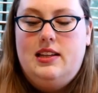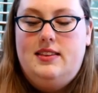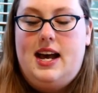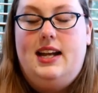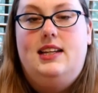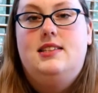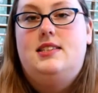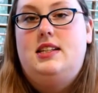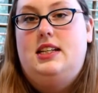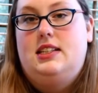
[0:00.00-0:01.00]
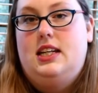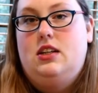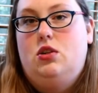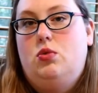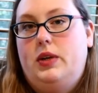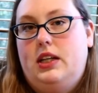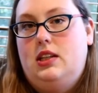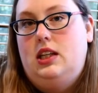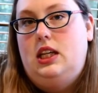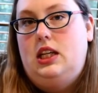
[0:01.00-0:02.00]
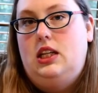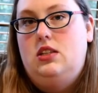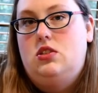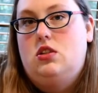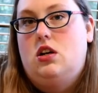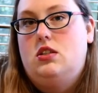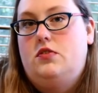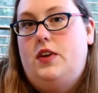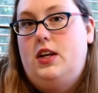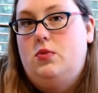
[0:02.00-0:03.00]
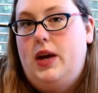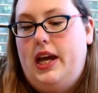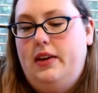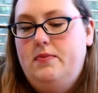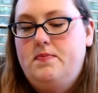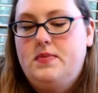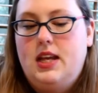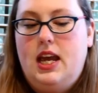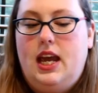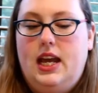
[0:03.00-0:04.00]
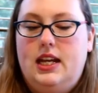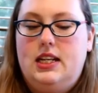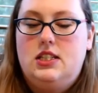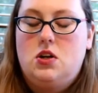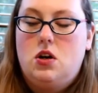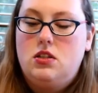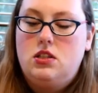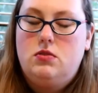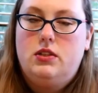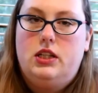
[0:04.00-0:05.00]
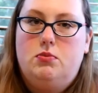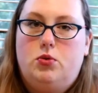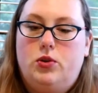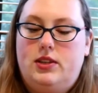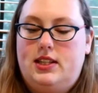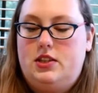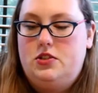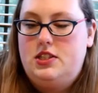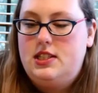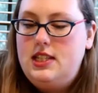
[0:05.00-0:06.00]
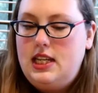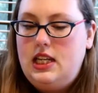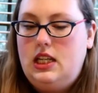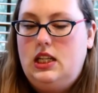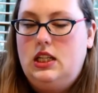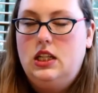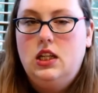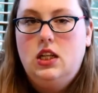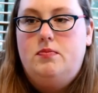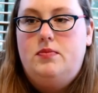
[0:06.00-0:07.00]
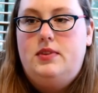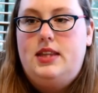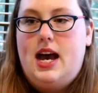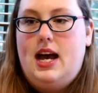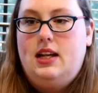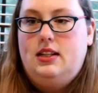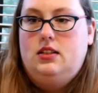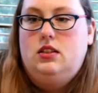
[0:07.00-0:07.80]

that instinct can quickly start to fade away. And it's also really important that they're seeing that